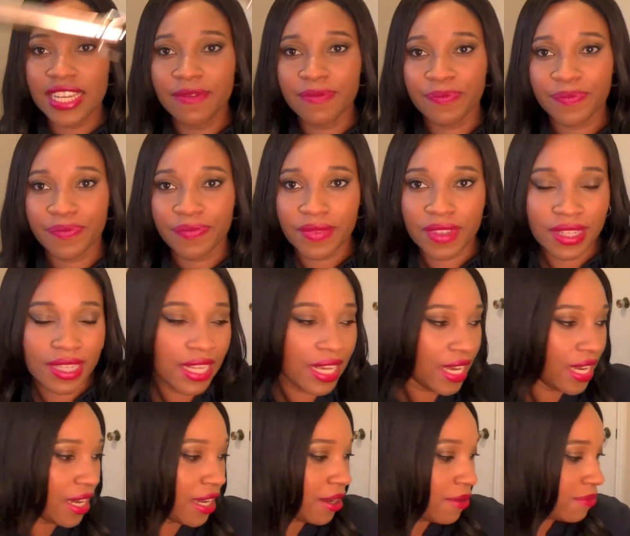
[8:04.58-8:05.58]
it.
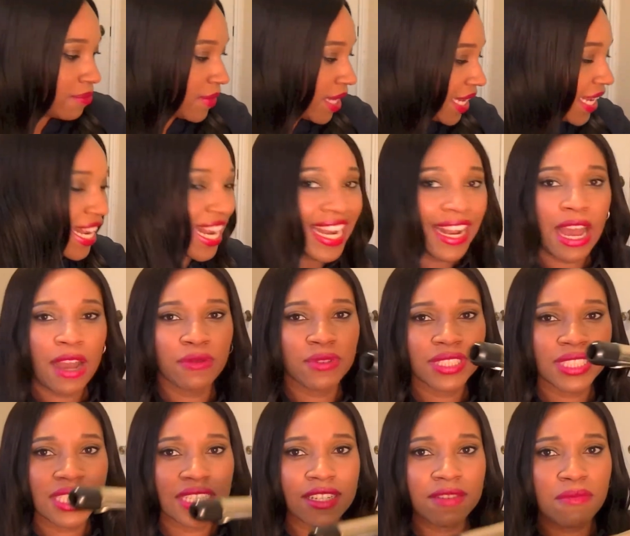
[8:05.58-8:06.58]
And I
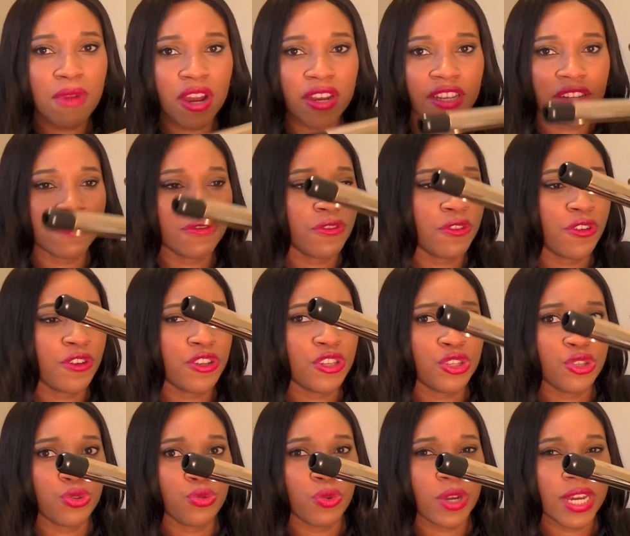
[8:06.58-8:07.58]
was in the market for a
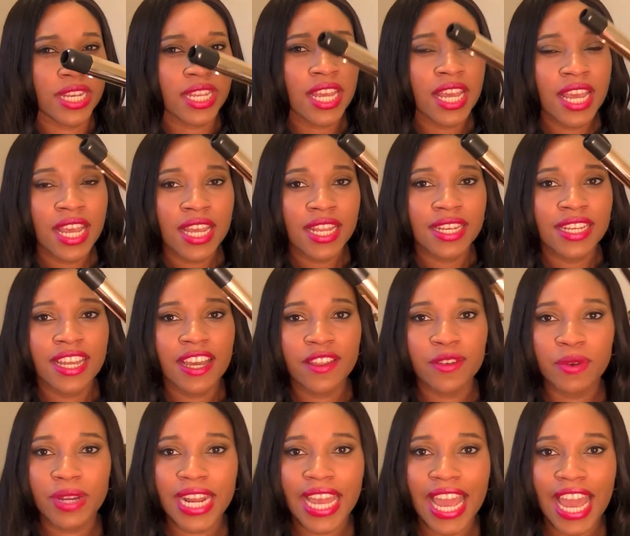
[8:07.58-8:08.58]
new one. The
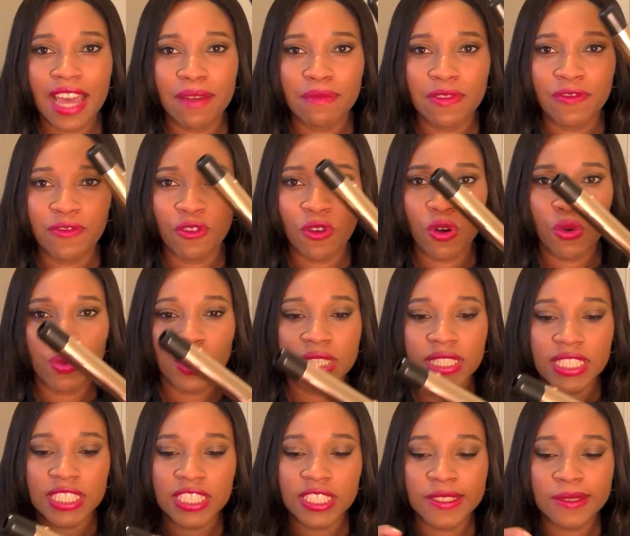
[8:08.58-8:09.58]
other one I had before
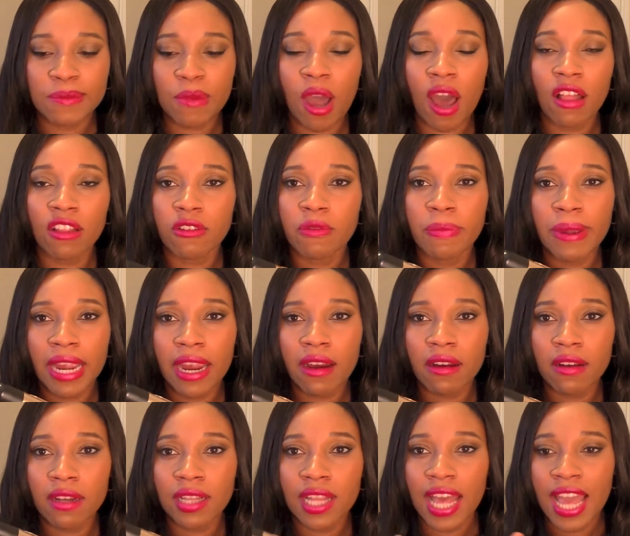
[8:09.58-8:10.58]
was a smaller
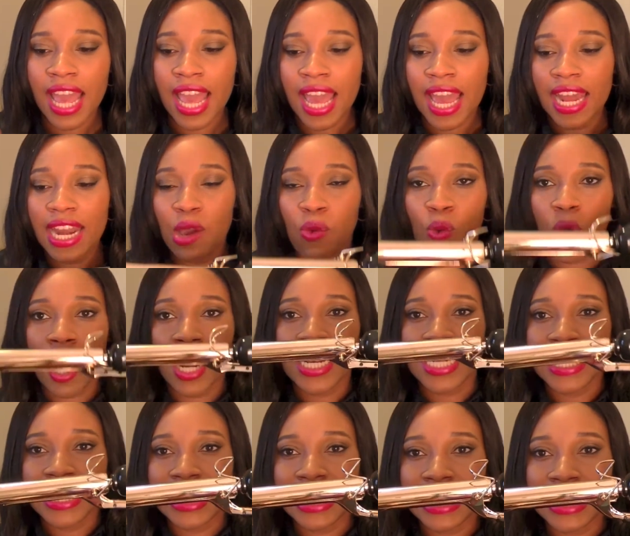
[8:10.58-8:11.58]
barrel and I
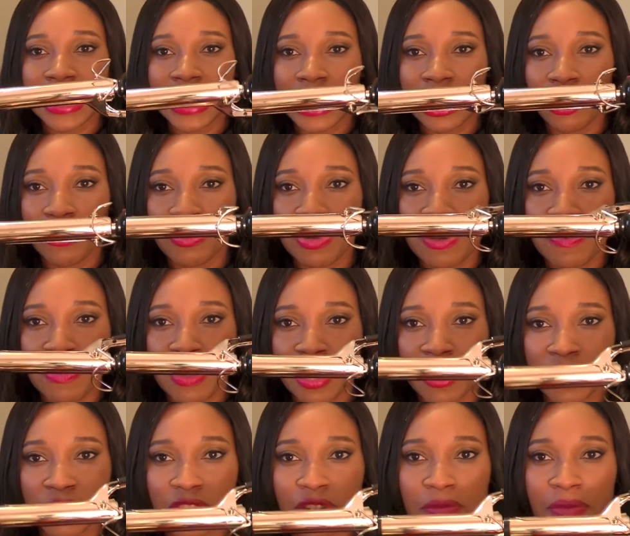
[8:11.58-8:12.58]
wanted it a little bit
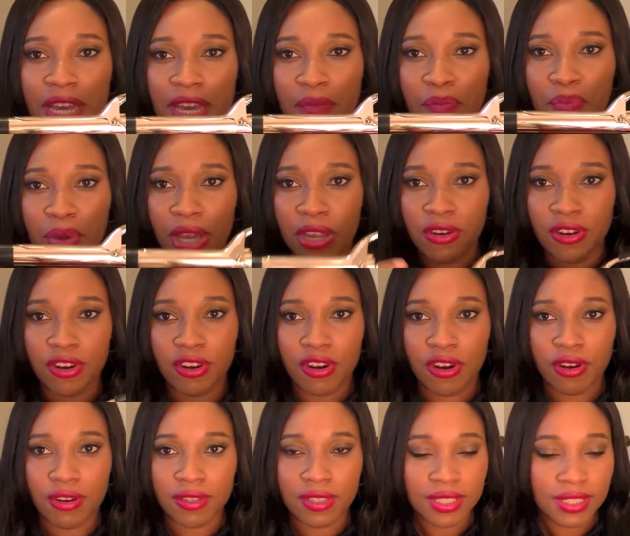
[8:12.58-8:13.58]
bigger to make bigger
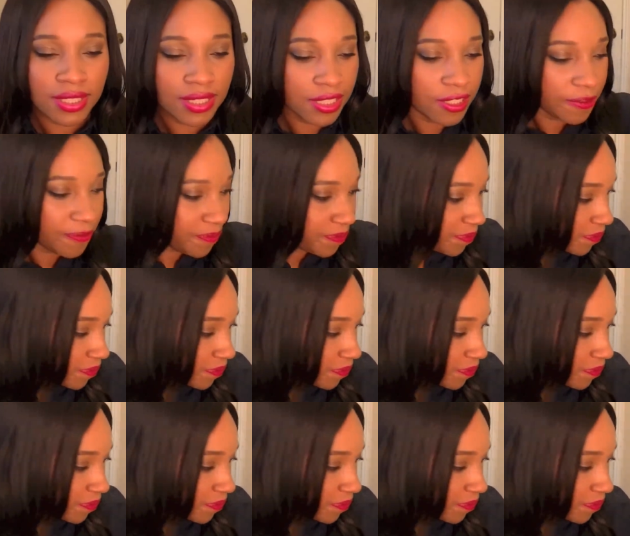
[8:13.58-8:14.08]
curls.